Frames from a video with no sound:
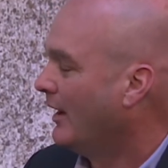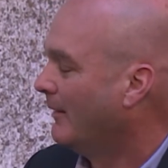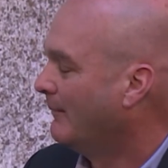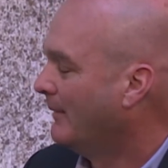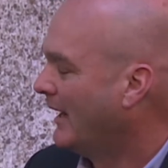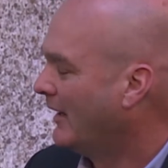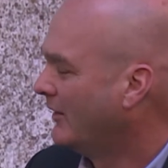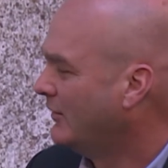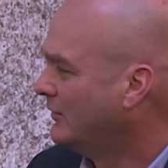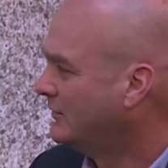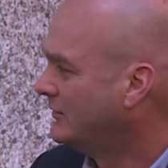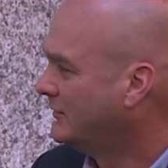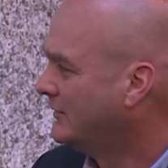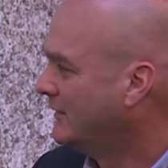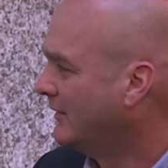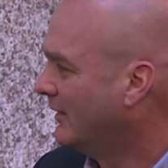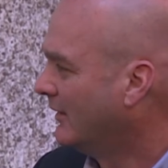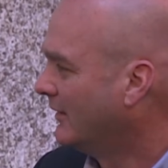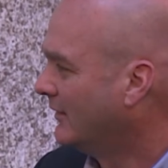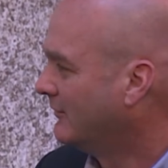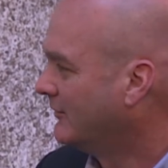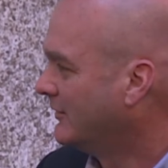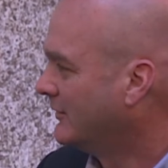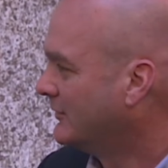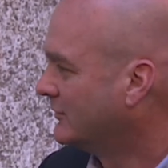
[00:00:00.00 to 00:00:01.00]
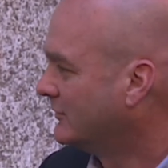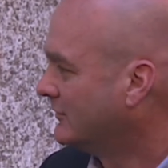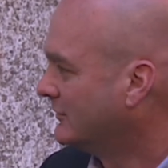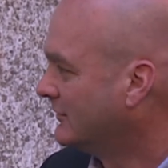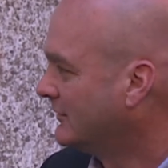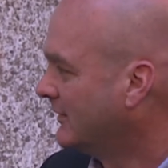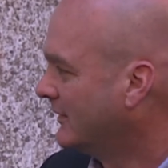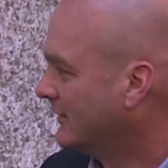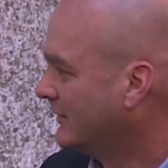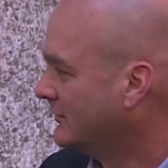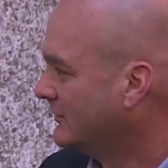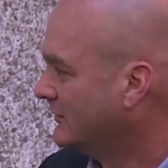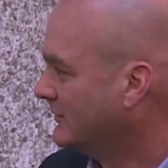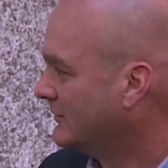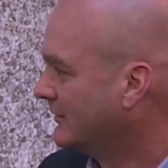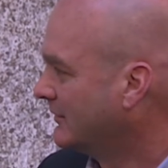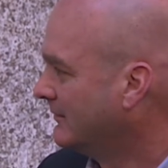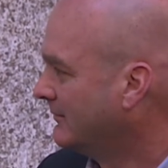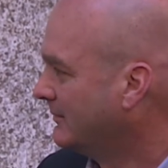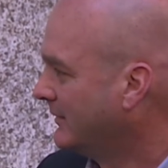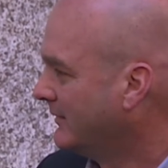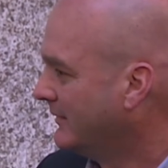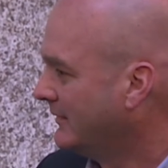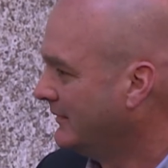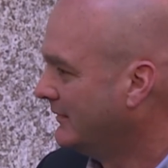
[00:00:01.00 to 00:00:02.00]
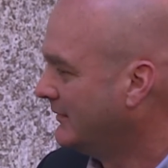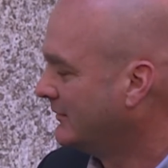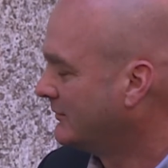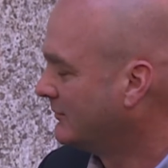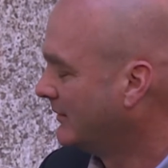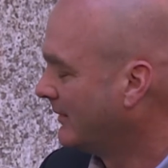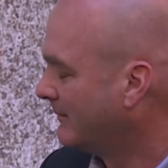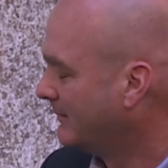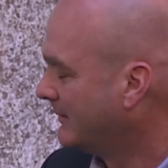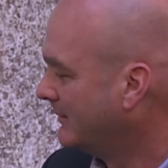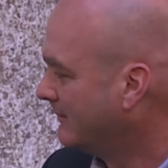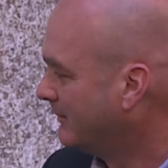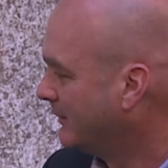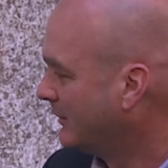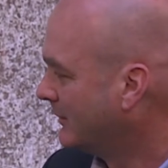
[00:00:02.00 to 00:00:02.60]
how you see artificial intelligence completely disrupting